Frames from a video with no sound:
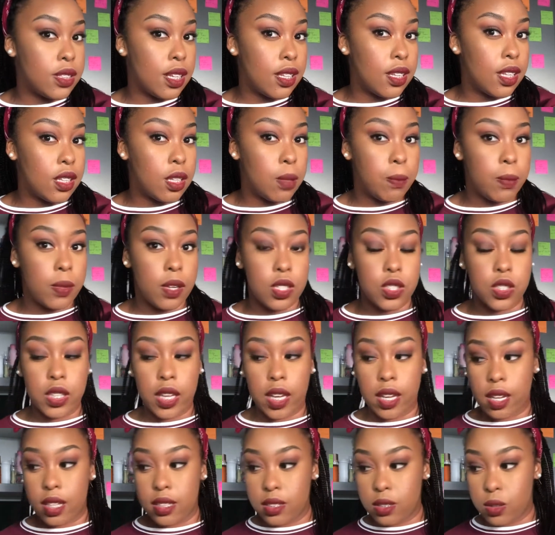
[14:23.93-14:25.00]
I think the blush
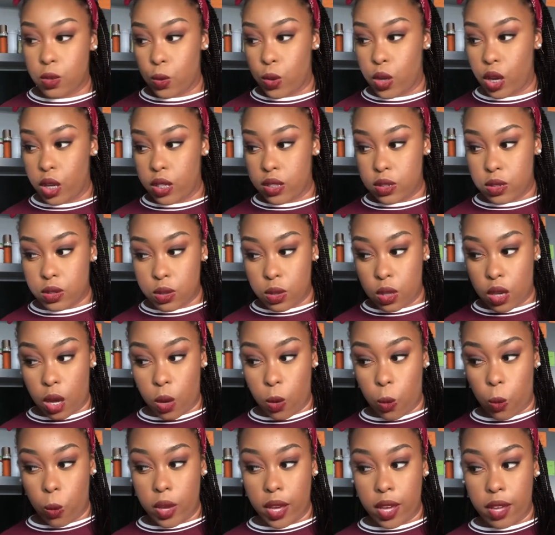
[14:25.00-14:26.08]
kind of took
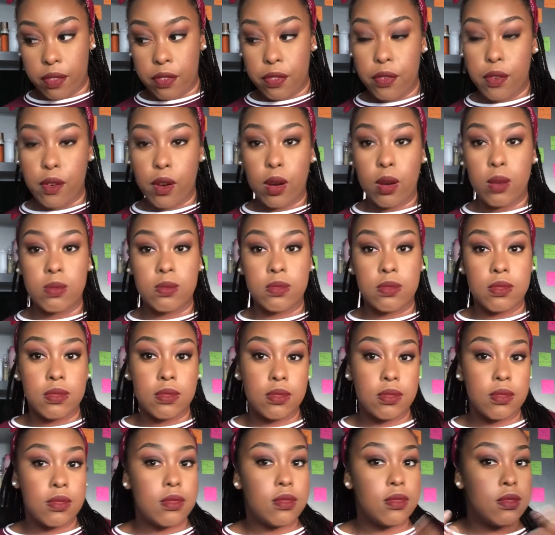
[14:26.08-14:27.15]
away from
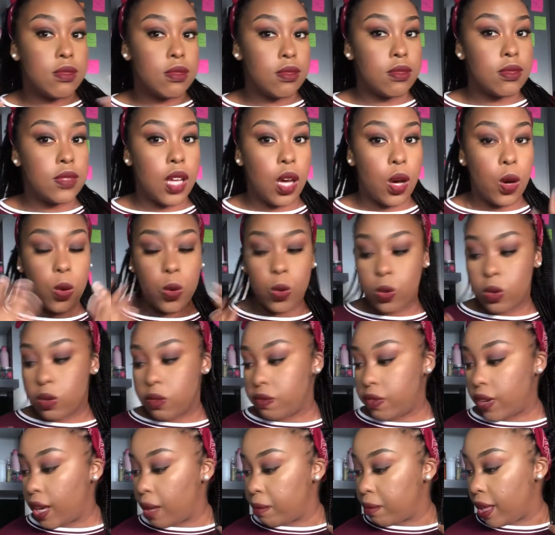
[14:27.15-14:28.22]
the whole
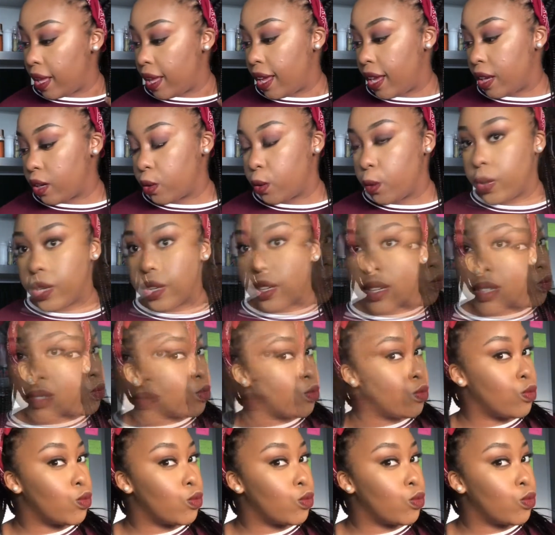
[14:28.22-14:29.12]
vibe that I had going on.